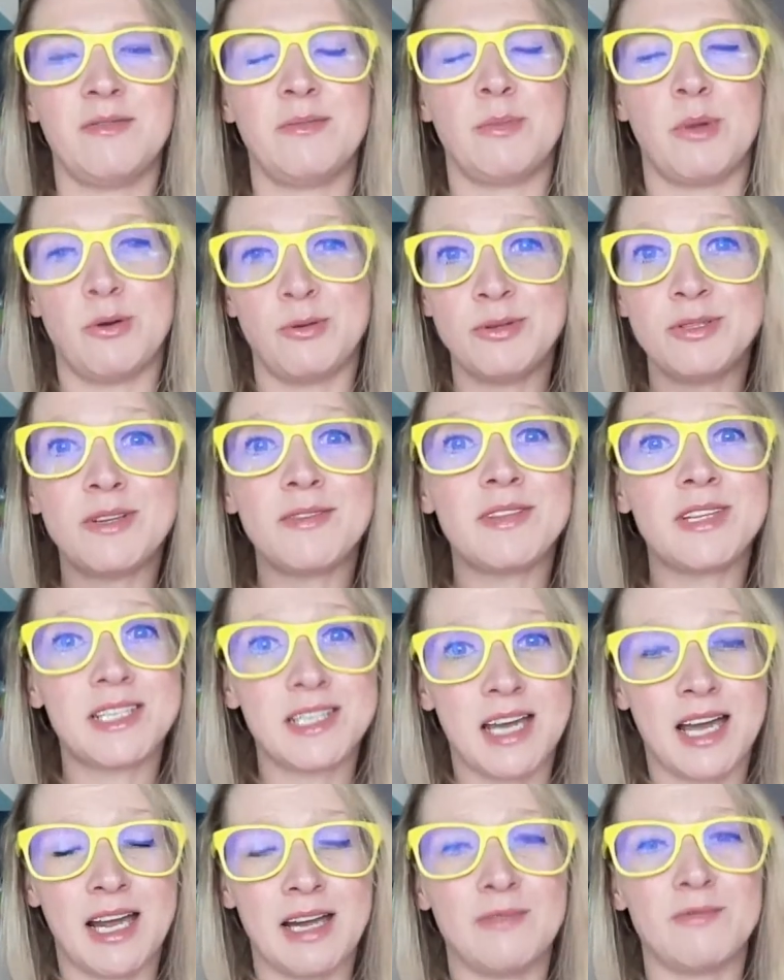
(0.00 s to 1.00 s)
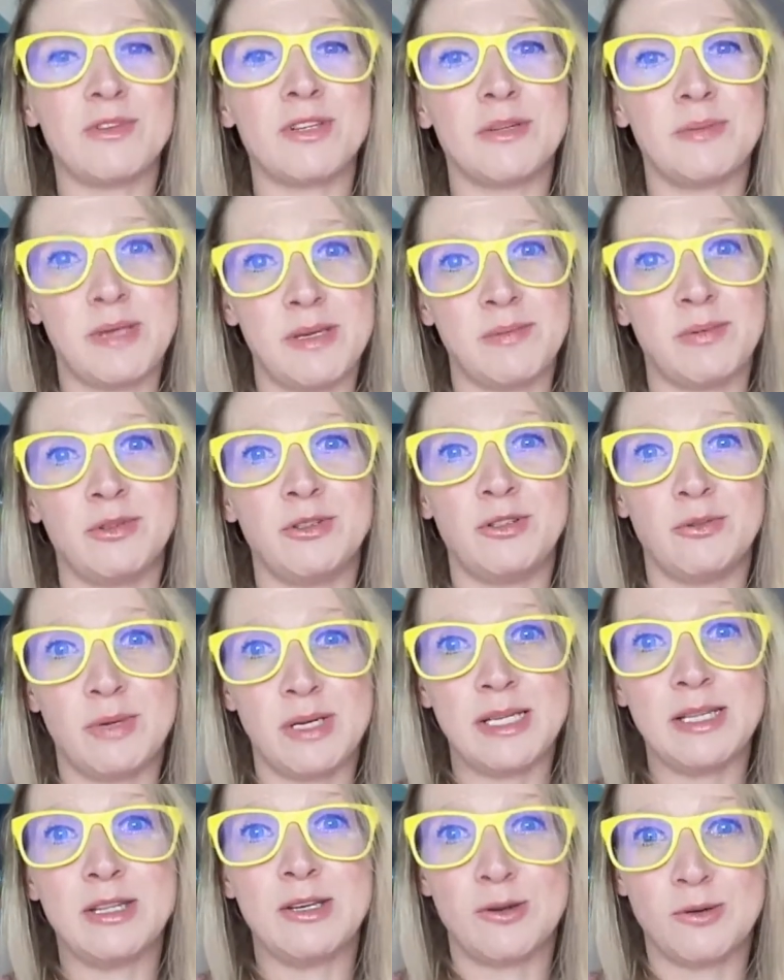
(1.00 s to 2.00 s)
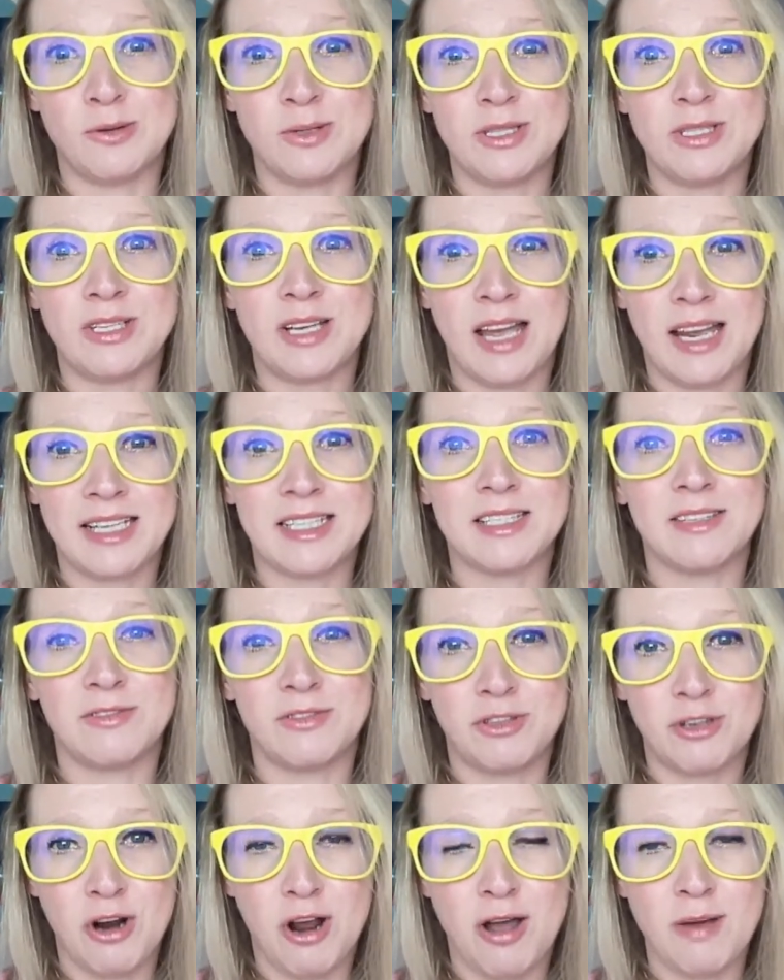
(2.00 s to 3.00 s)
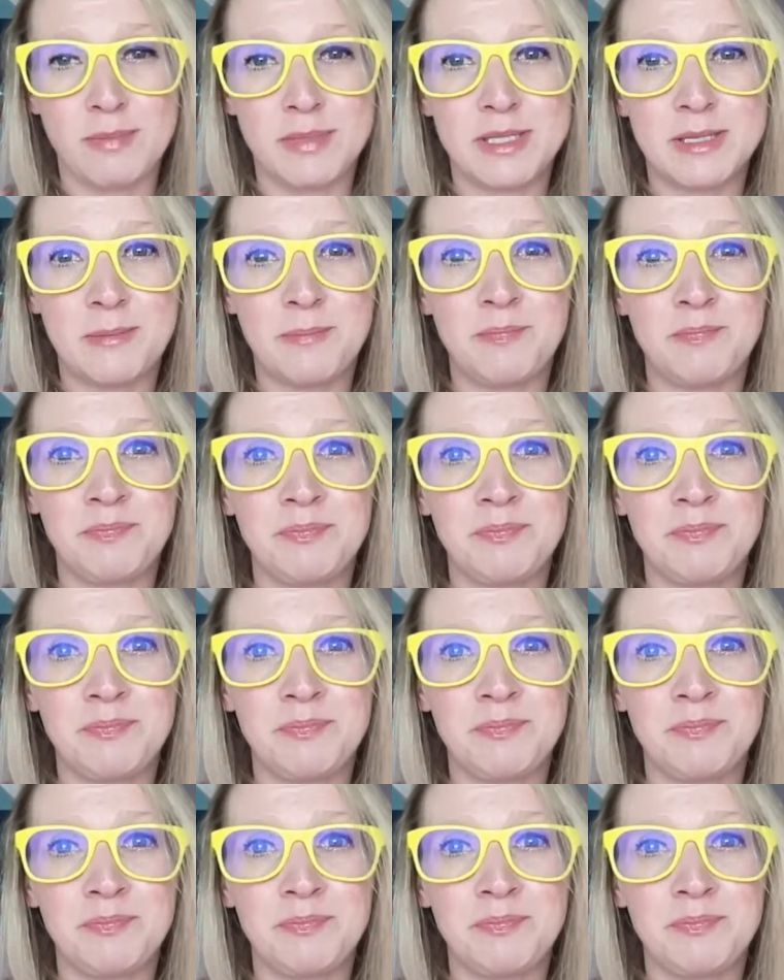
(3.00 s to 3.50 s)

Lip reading: most of the time for the people doing those kinds of jobs.